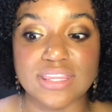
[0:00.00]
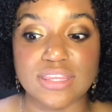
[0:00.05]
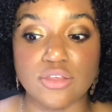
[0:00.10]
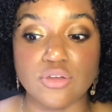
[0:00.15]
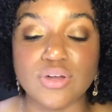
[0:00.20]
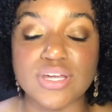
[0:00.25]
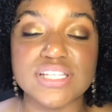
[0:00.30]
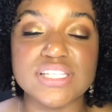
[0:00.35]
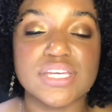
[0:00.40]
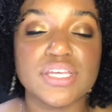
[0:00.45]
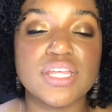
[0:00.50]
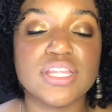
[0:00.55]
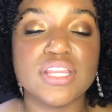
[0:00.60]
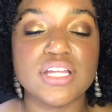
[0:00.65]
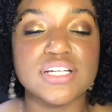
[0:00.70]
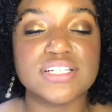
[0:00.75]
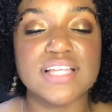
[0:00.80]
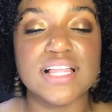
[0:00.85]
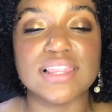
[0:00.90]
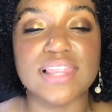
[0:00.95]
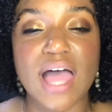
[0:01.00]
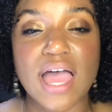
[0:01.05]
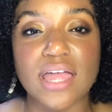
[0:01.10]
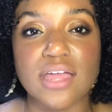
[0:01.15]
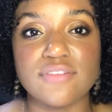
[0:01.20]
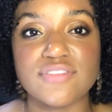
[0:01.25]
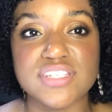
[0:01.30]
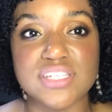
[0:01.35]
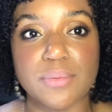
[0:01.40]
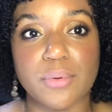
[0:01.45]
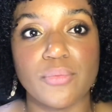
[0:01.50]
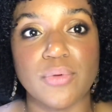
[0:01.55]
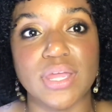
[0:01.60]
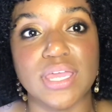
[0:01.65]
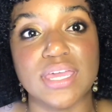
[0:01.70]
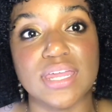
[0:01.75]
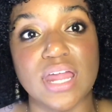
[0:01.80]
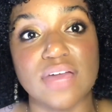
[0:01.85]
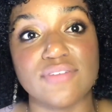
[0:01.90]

you could tell that there's a lack of someone where he can